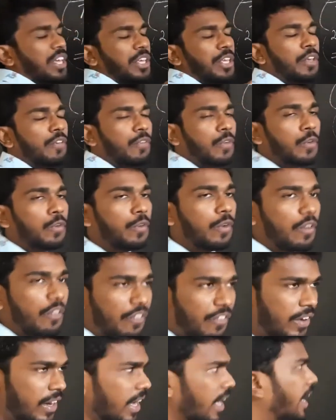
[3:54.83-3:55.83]
If you
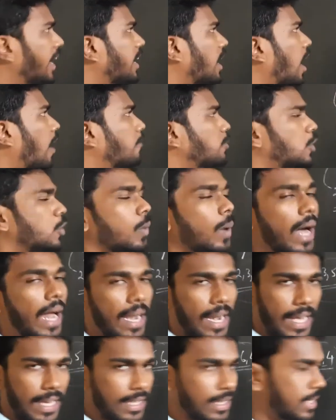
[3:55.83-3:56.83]
forget how to
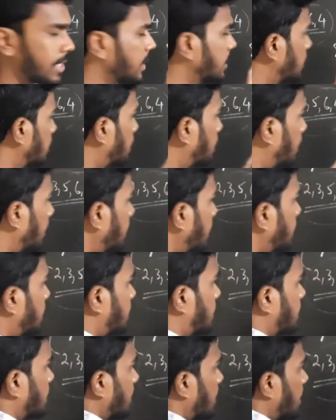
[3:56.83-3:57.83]
align this,
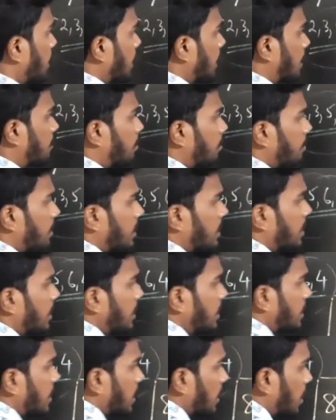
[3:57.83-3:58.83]
please remember
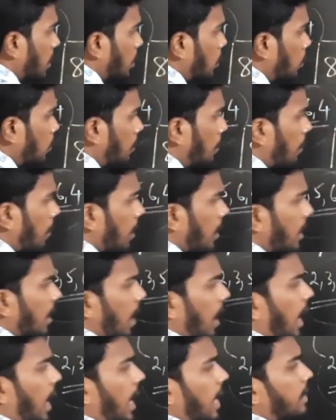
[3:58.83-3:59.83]
this cube
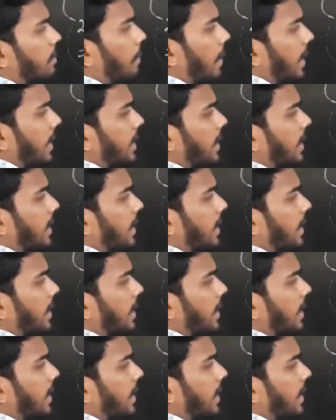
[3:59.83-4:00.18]
r by